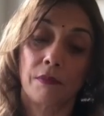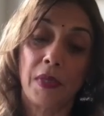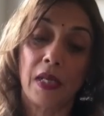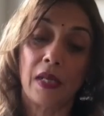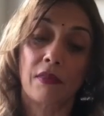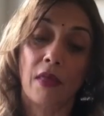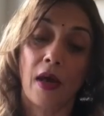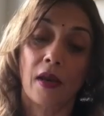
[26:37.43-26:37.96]

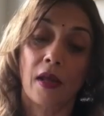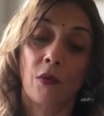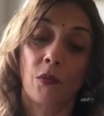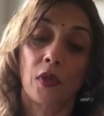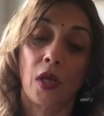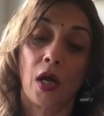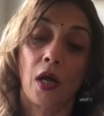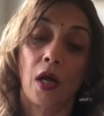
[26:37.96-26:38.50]
meaning that it
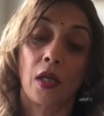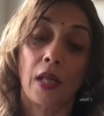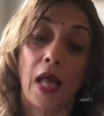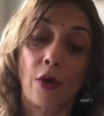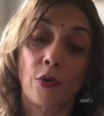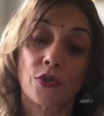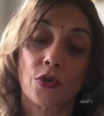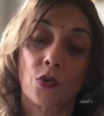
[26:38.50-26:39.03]
will
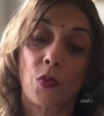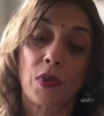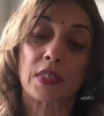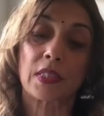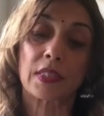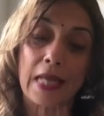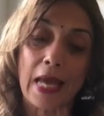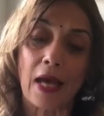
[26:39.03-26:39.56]
allow you to
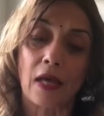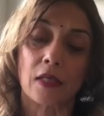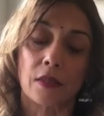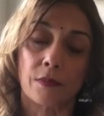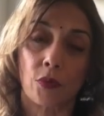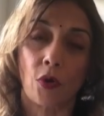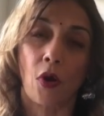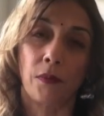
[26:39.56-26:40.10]

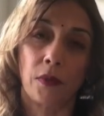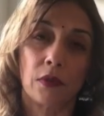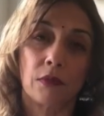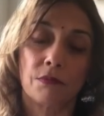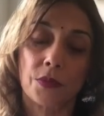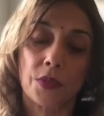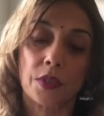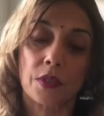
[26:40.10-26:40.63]
withstand
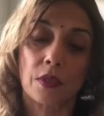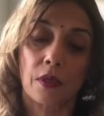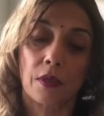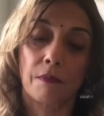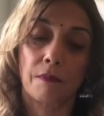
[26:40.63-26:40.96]
problems,